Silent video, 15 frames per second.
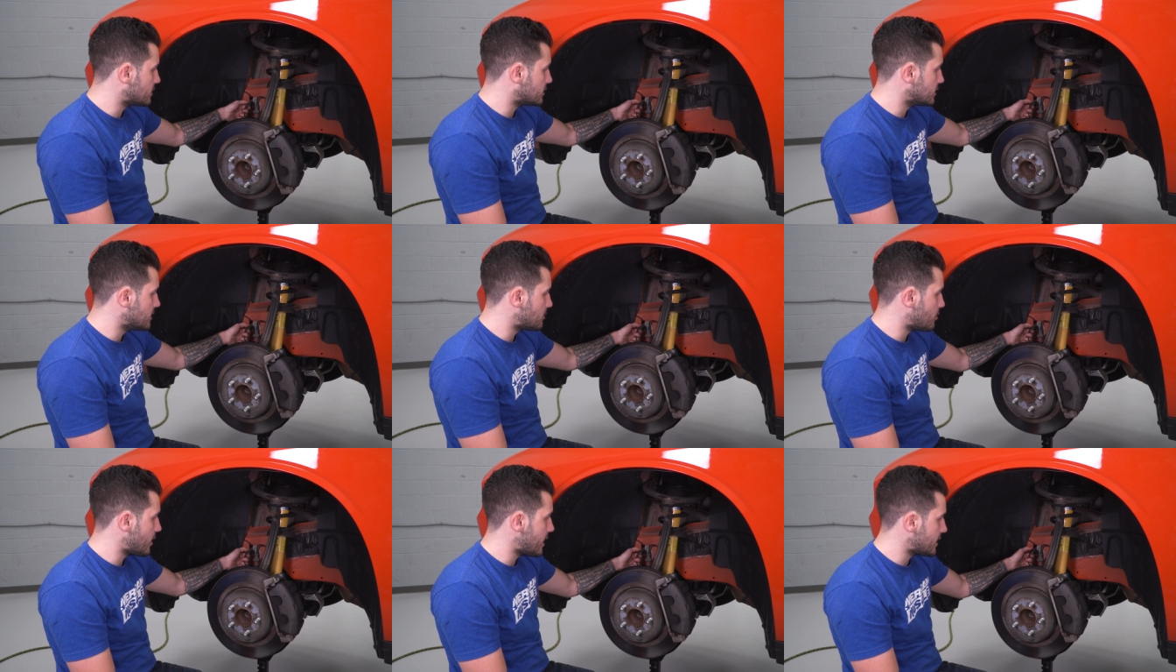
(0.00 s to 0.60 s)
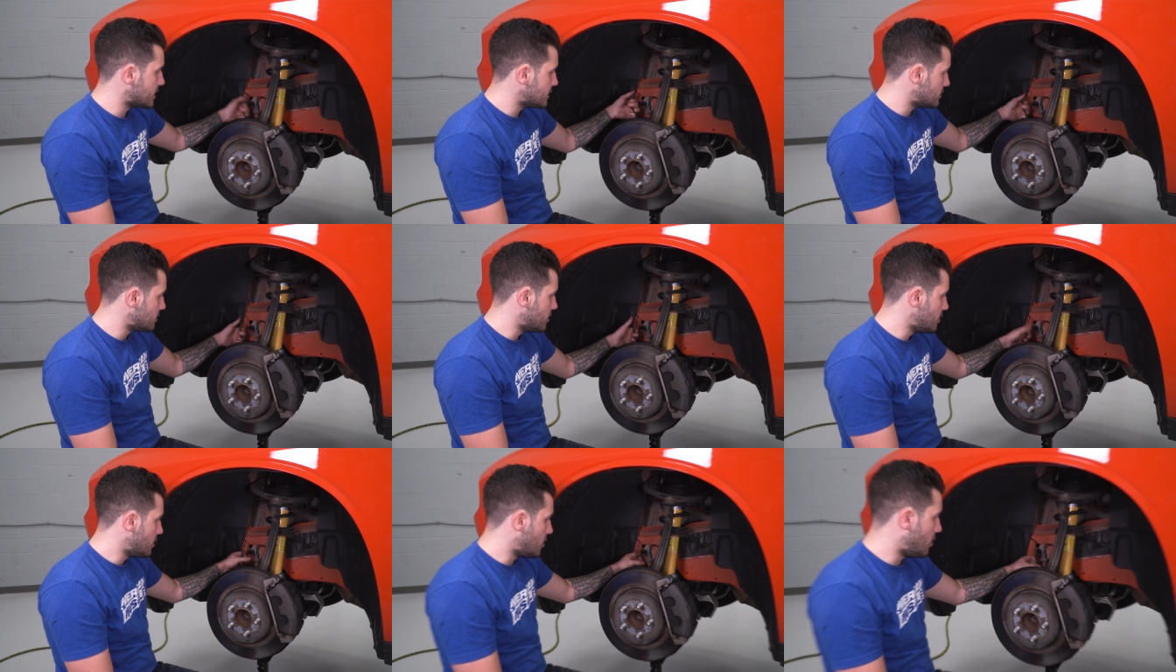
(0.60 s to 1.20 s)
clip bracket
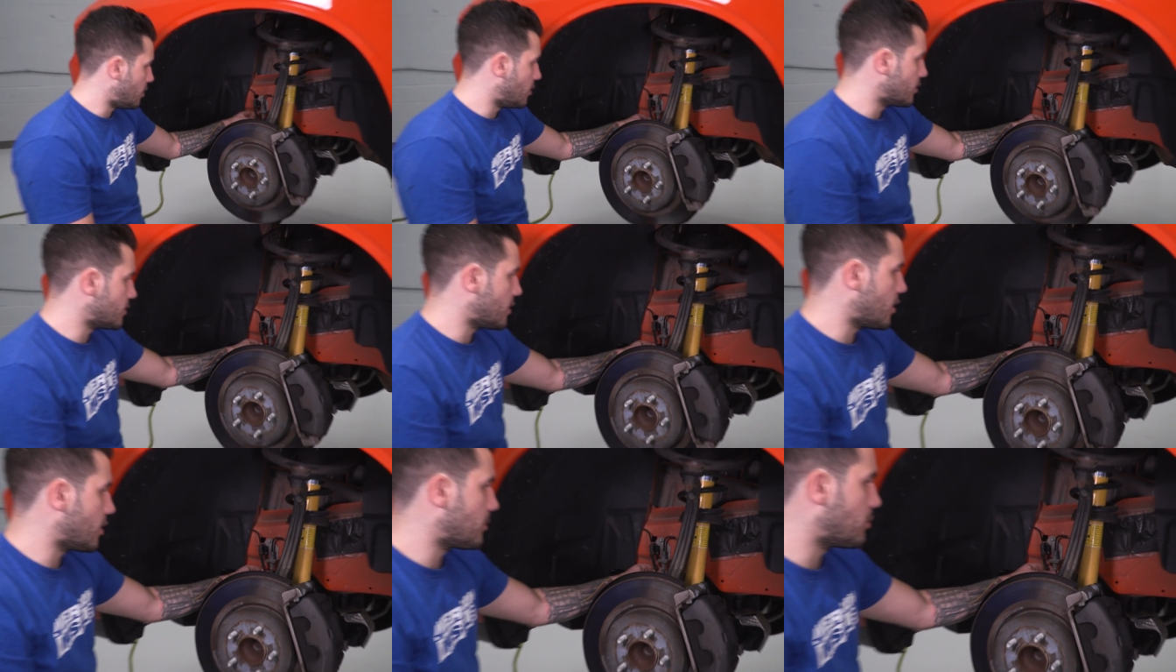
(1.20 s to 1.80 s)
on our